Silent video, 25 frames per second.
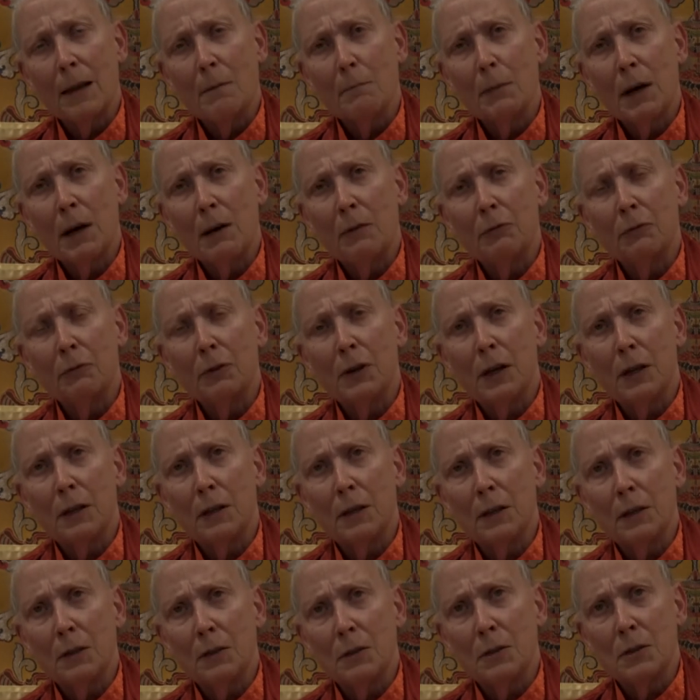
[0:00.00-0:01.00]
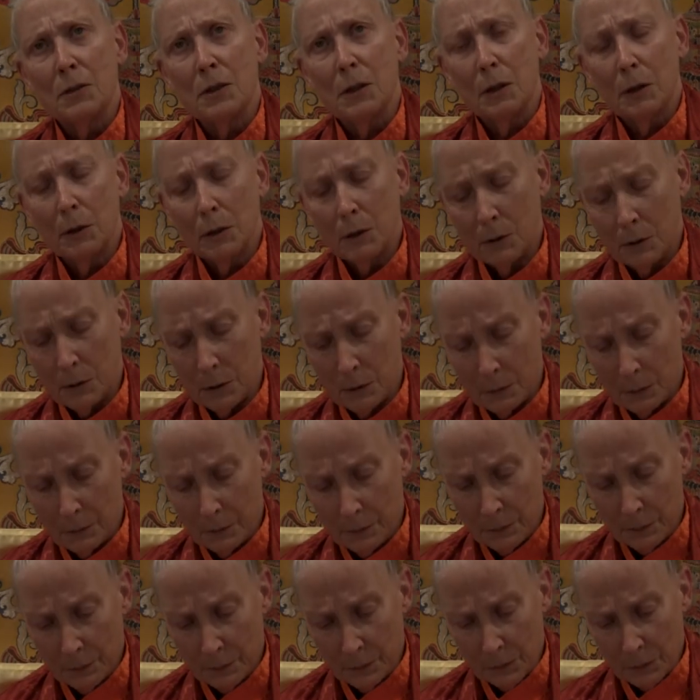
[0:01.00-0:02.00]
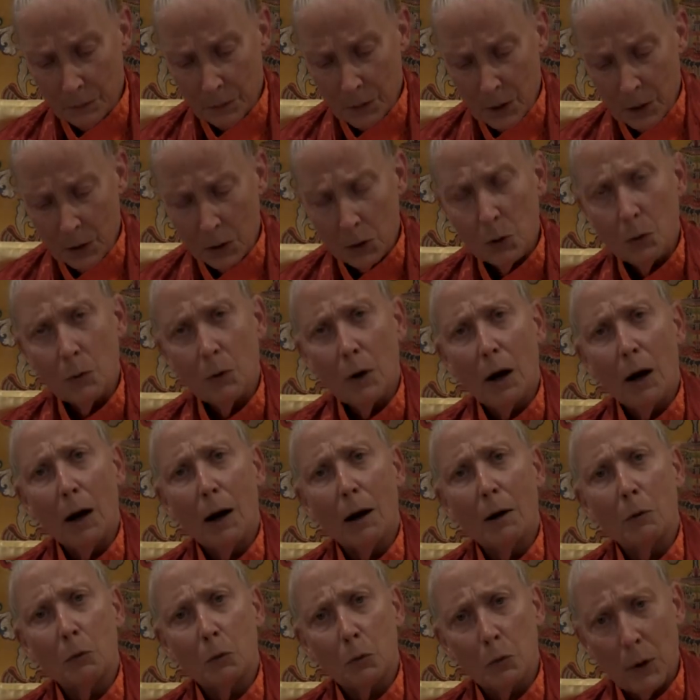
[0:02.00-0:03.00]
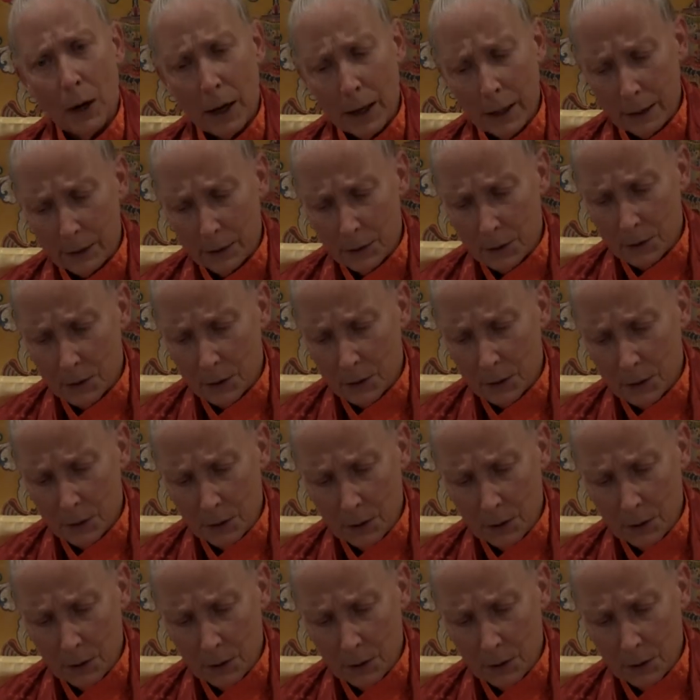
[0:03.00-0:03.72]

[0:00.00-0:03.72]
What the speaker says: My friend considered. You are right.